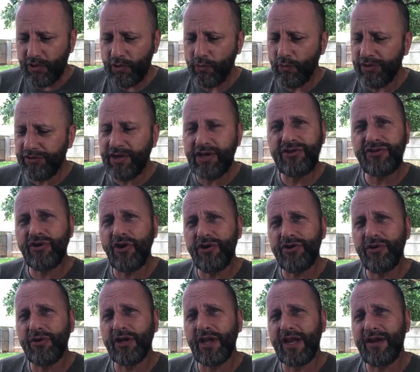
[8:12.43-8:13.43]
Once I started
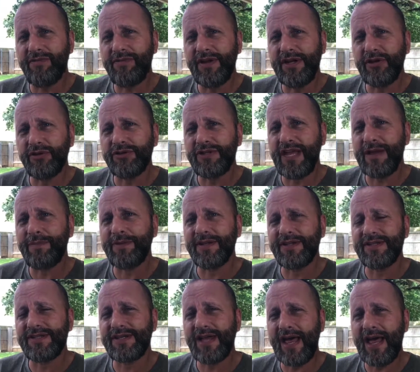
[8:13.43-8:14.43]
doing a lot of videotaping
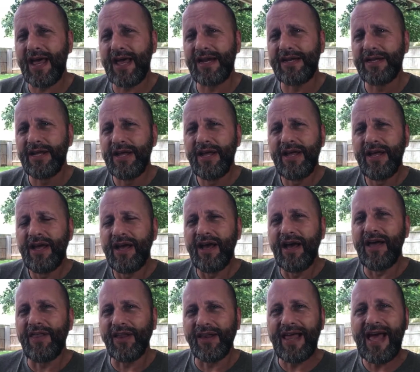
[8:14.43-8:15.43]
inside,
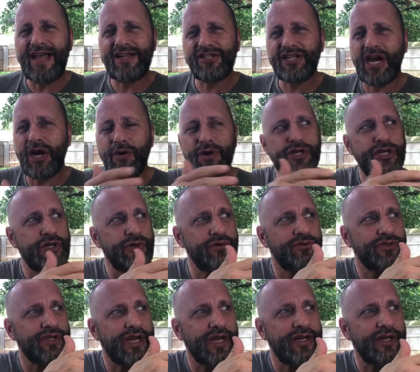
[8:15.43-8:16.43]
the lights I were
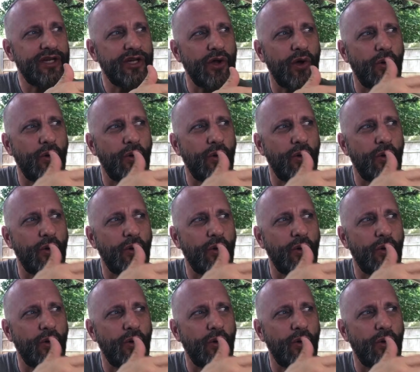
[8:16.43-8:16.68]
using,